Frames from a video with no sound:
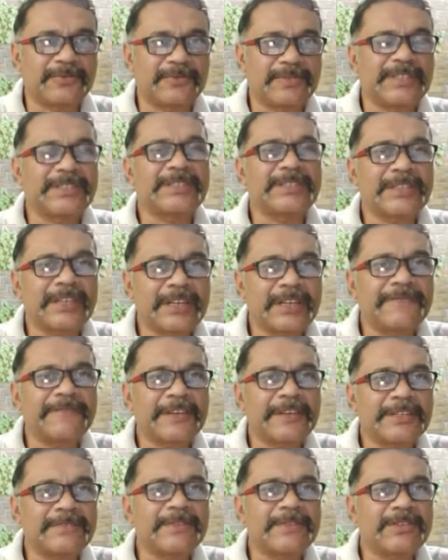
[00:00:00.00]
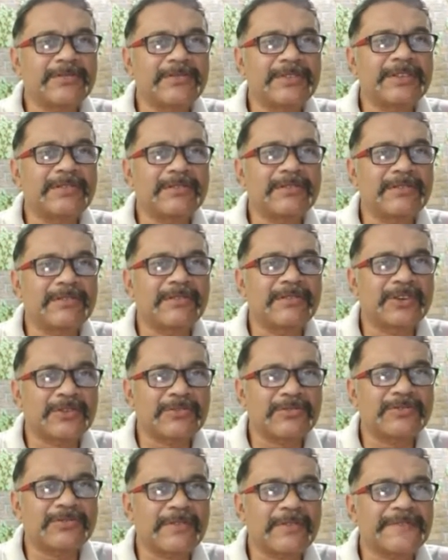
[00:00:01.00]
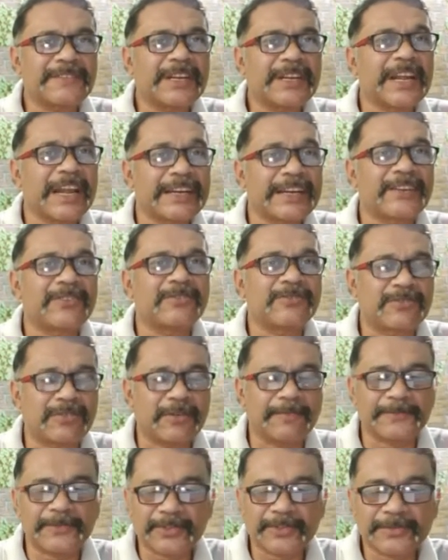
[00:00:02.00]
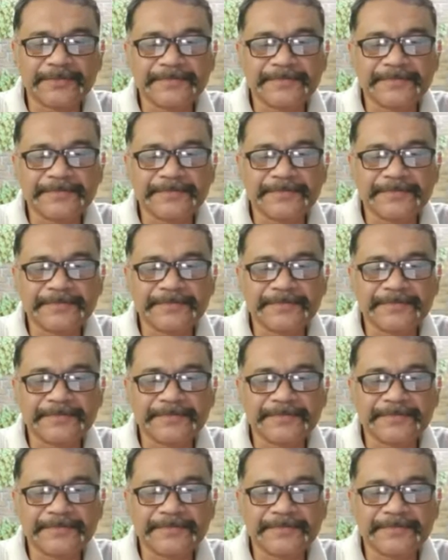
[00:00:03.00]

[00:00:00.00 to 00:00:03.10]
This is the difference between autotrophs and heterotrophs.